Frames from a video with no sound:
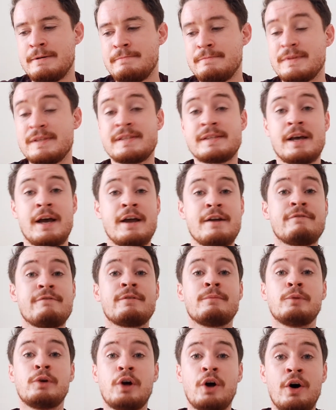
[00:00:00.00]
sign
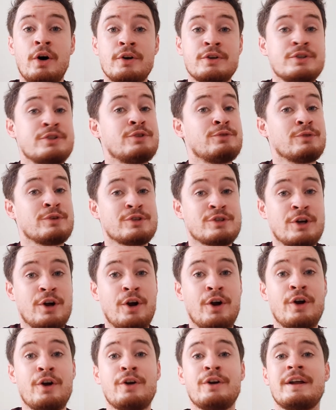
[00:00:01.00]
from God to
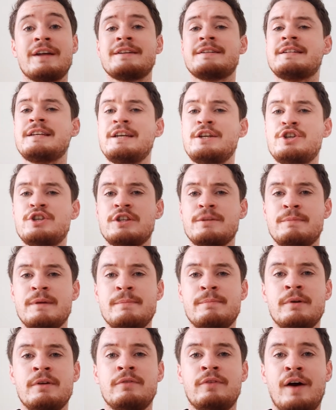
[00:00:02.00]
return and teach the
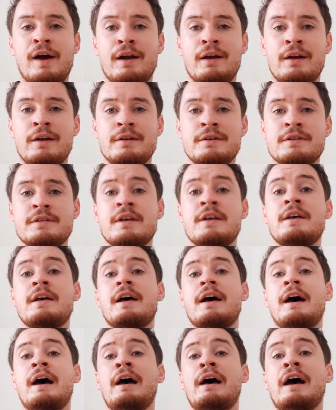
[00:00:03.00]
people of Ireland
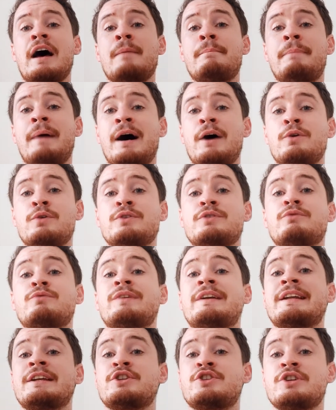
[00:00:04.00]
about
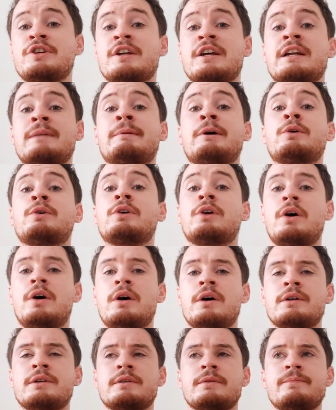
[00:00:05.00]
religion and about
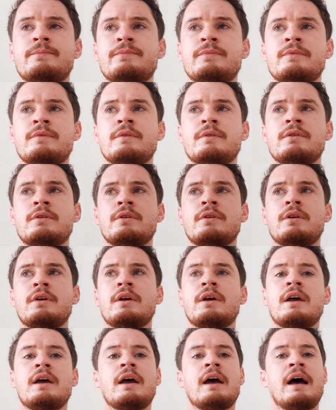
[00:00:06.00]
God.
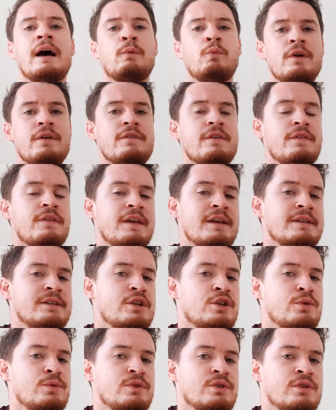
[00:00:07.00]
And one of the things he
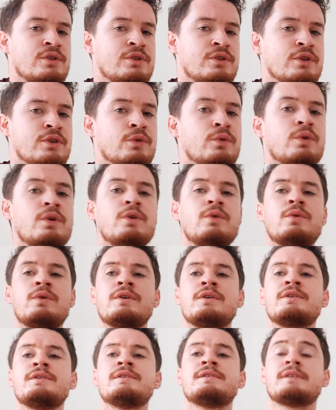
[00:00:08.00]
used to do
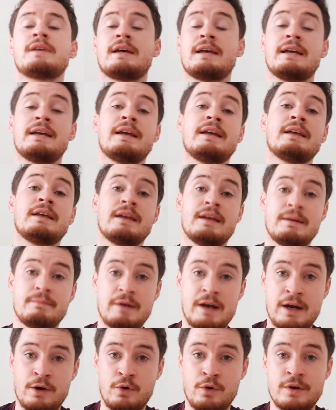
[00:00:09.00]
was,
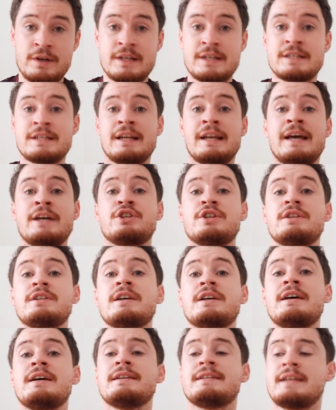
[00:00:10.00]
according to
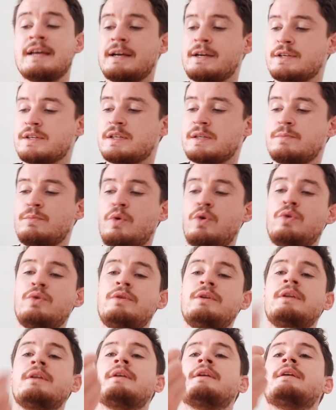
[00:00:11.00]
legend, take a
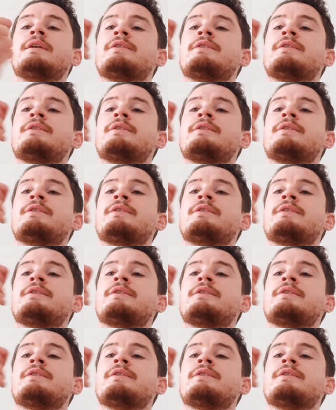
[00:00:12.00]
small